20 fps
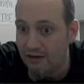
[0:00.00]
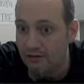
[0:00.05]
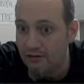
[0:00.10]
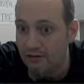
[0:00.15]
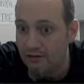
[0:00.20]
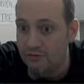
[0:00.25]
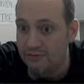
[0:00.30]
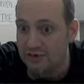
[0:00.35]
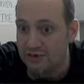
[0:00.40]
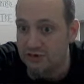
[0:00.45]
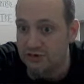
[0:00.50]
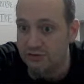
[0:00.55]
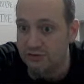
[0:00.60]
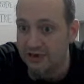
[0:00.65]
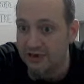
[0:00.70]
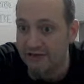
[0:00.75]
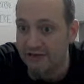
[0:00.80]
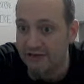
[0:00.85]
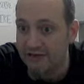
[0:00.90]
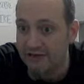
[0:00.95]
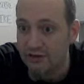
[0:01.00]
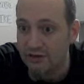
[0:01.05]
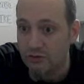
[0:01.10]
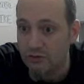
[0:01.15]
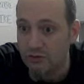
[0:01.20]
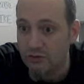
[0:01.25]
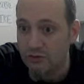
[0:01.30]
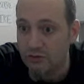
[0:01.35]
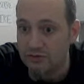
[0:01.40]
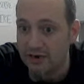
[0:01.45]
Coinbase 2, it gave me a
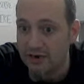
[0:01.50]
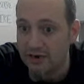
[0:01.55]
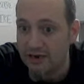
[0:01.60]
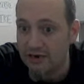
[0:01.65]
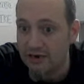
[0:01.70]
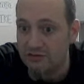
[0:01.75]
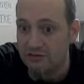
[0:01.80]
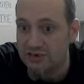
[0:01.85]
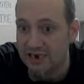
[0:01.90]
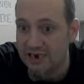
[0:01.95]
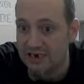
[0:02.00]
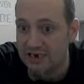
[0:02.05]
quiz when I got it to